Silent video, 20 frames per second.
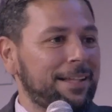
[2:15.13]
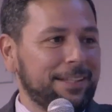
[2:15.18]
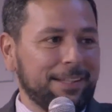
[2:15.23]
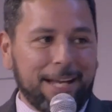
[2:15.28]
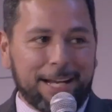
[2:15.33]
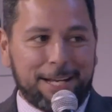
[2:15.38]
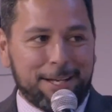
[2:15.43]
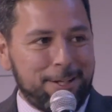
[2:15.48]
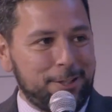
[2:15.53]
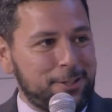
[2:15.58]

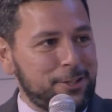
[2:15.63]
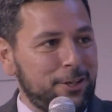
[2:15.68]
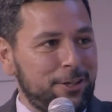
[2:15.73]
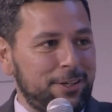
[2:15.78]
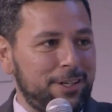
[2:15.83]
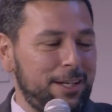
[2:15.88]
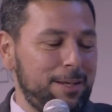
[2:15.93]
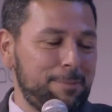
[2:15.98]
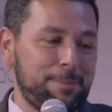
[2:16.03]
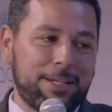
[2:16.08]
like an
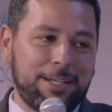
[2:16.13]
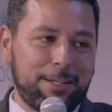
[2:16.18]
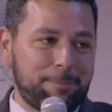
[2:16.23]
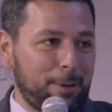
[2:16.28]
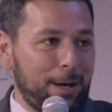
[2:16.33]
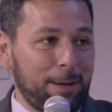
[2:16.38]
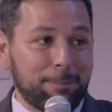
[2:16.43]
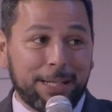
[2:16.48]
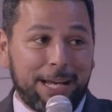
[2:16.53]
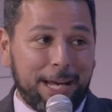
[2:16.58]
eternity, but it
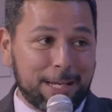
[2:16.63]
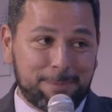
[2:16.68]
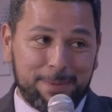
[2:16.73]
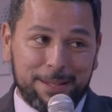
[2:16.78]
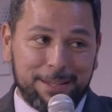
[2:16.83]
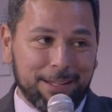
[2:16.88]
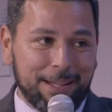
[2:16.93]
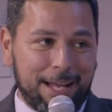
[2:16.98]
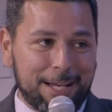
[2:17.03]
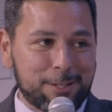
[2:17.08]
probably has
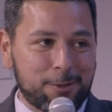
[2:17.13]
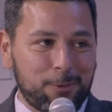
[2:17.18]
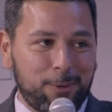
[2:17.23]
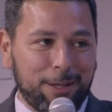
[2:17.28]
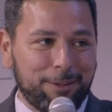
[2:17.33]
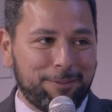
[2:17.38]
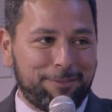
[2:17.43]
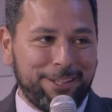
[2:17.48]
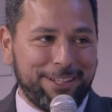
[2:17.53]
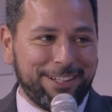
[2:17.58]
been the last
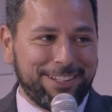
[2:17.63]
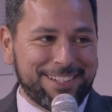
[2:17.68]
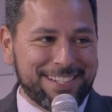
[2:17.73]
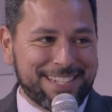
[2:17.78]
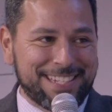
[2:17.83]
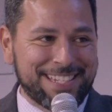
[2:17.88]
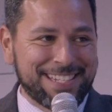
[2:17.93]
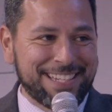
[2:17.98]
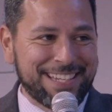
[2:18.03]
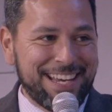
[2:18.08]
12
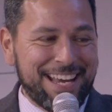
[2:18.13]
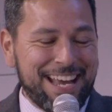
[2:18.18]
years.